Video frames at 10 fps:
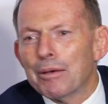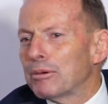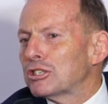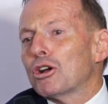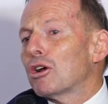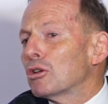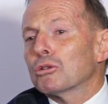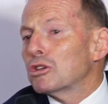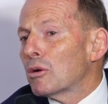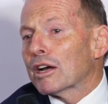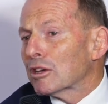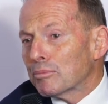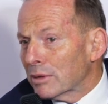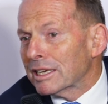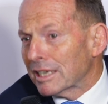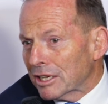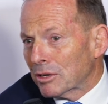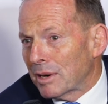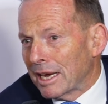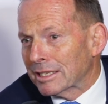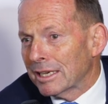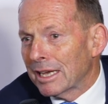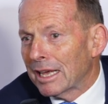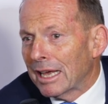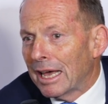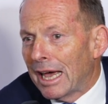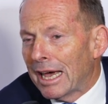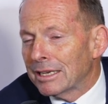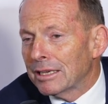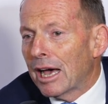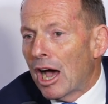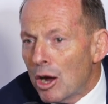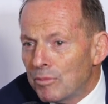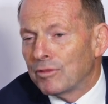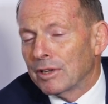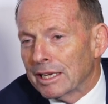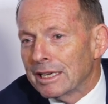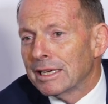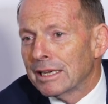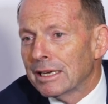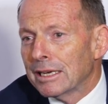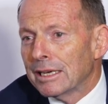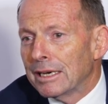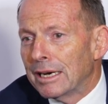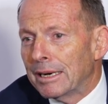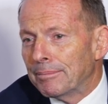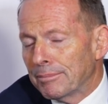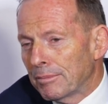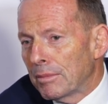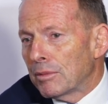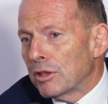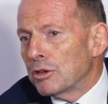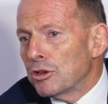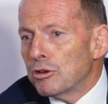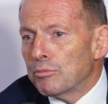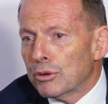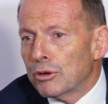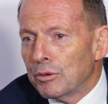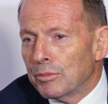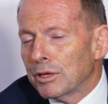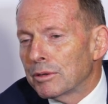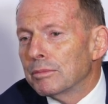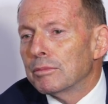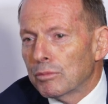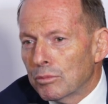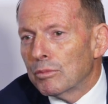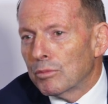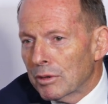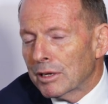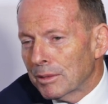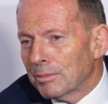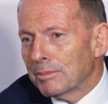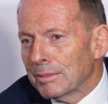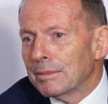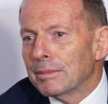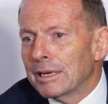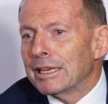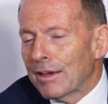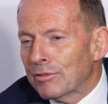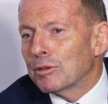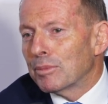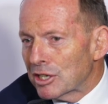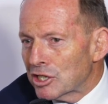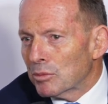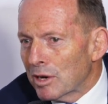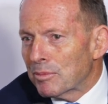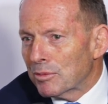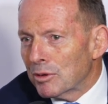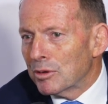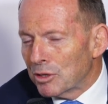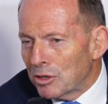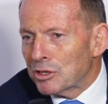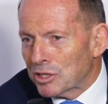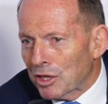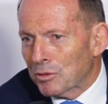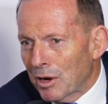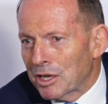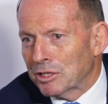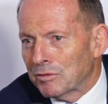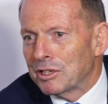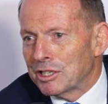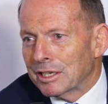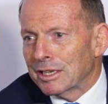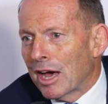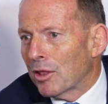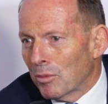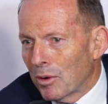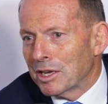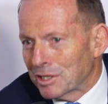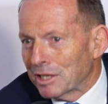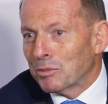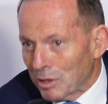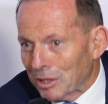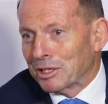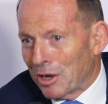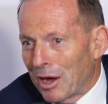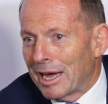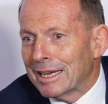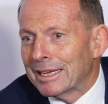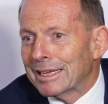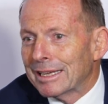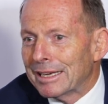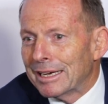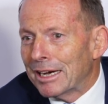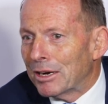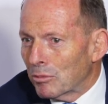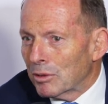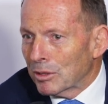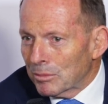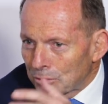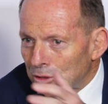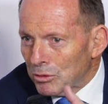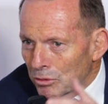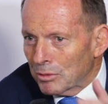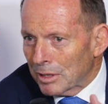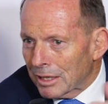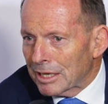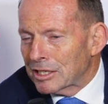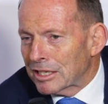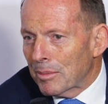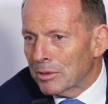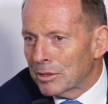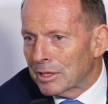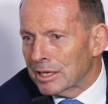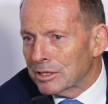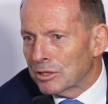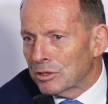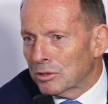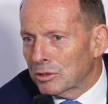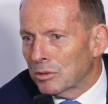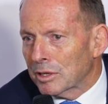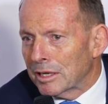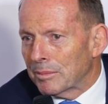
But, John, look, you are completely correct. And hopefully the new broom that will inevitably sweep through the New South Wales division, otherwise it will die, will do at least some of the things that you're talking